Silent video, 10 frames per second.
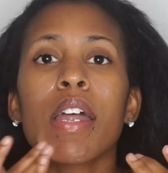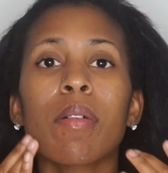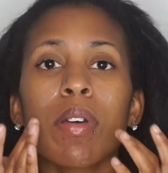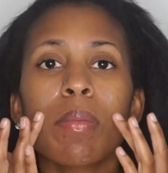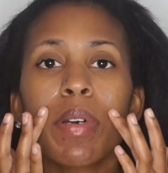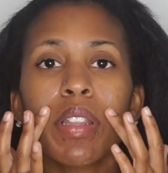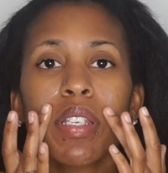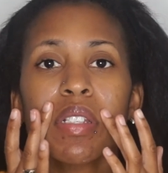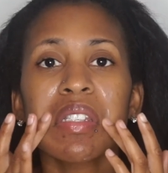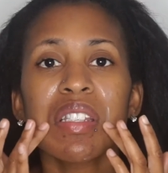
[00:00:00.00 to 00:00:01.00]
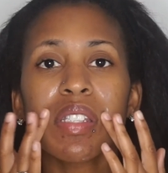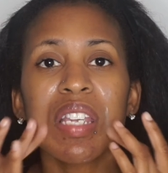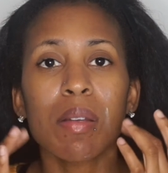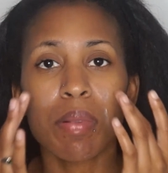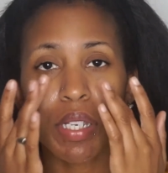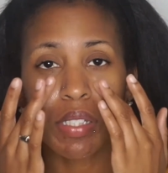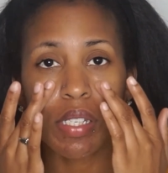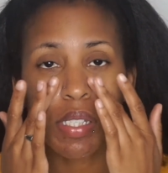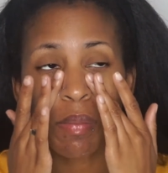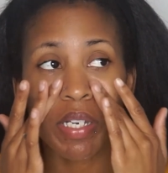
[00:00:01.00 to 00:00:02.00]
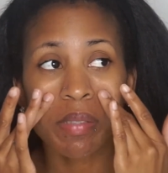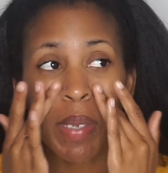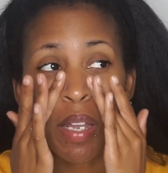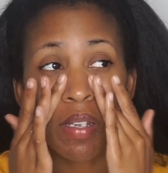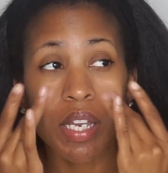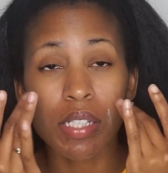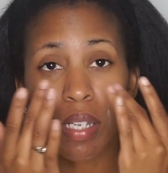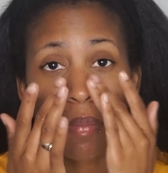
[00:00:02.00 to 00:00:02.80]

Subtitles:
And I'm going to put this in the same places, my smile lines.